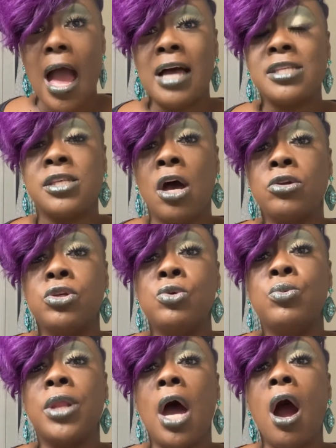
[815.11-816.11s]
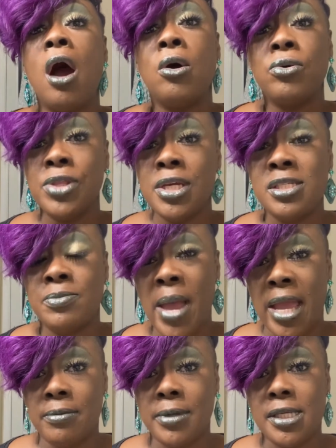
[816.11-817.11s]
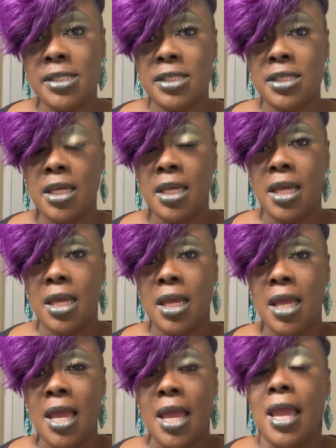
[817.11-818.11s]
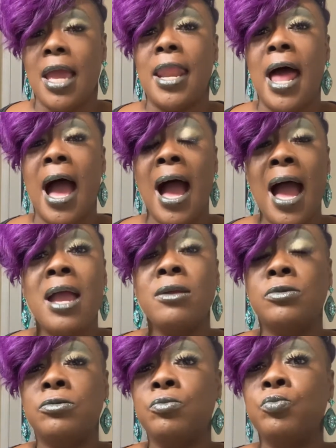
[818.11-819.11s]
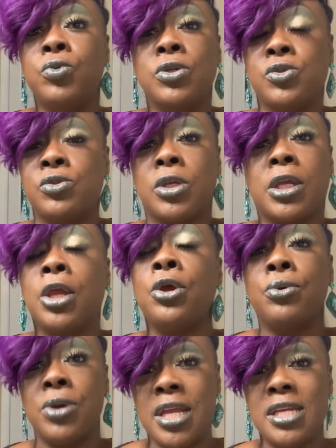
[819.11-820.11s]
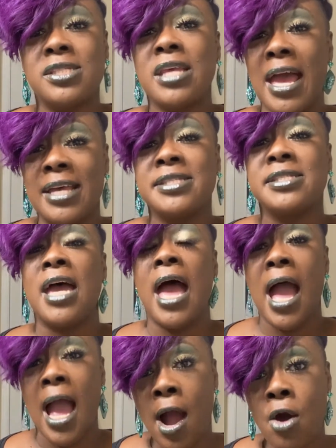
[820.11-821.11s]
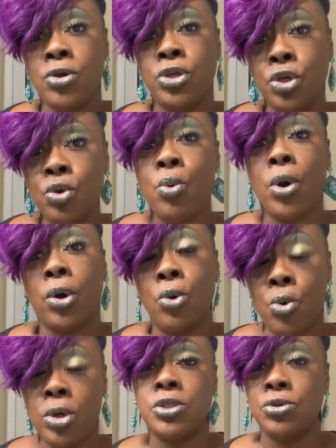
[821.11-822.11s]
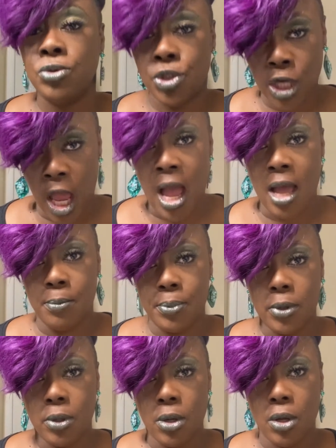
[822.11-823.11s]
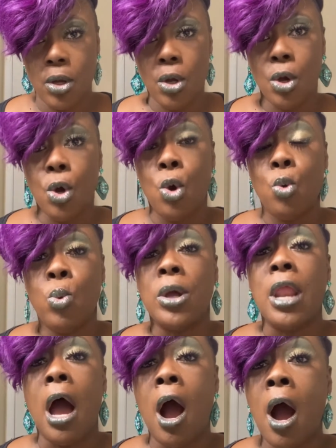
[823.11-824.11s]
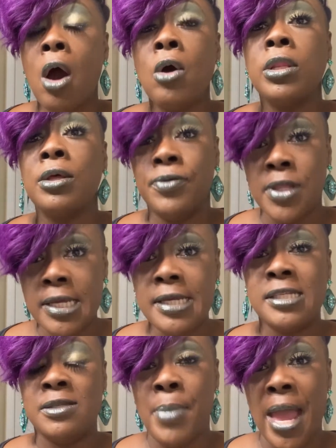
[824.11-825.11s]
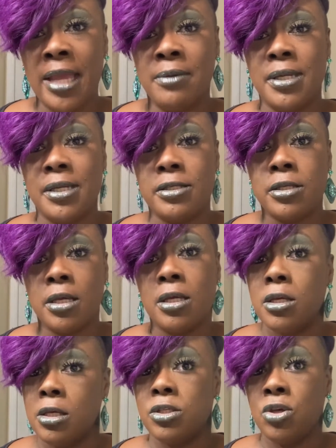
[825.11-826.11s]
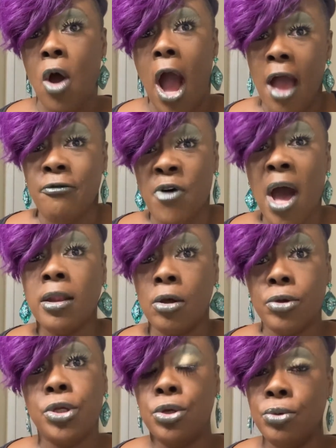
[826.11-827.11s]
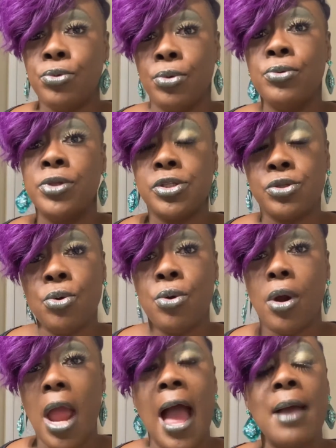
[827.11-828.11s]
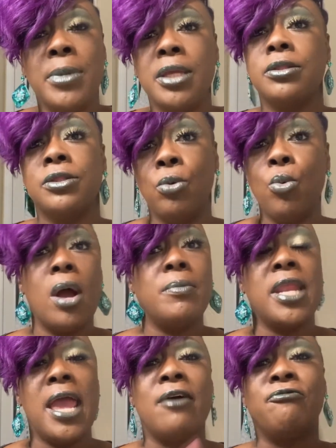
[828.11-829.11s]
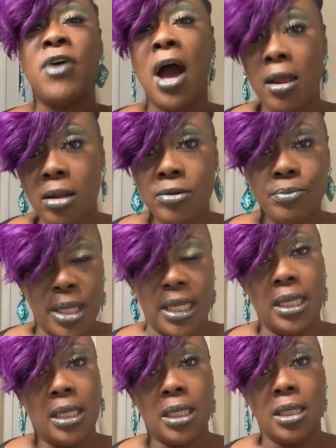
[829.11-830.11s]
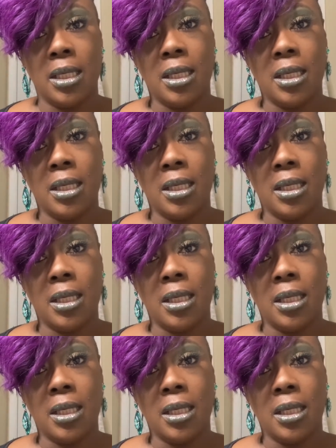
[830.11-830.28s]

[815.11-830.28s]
I saw you with all these babies, and I was curious as to how you were going to shop with all of these babies. So I followed you through the store. I mean, the woman had followed me